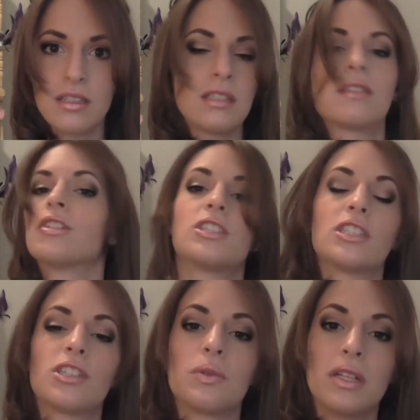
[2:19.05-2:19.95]
other
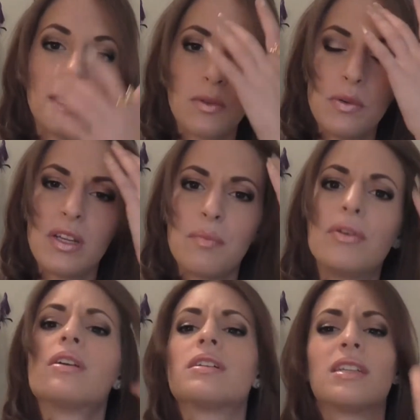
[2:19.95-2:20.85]
sister were like, we want a
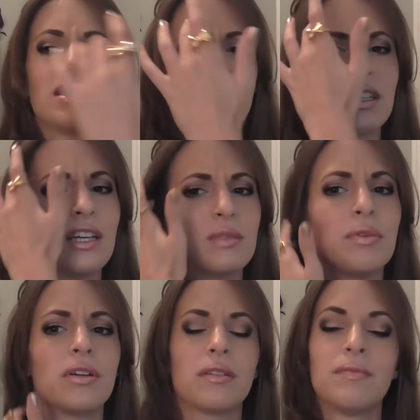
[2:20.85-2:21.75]
book, get us a nice
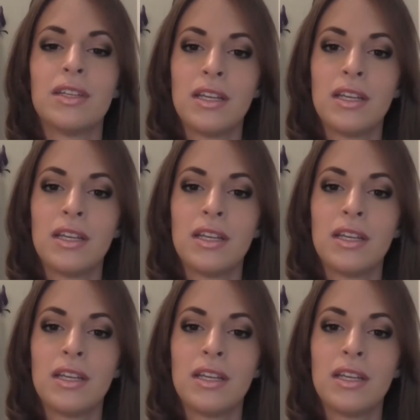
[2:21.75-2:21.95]
book.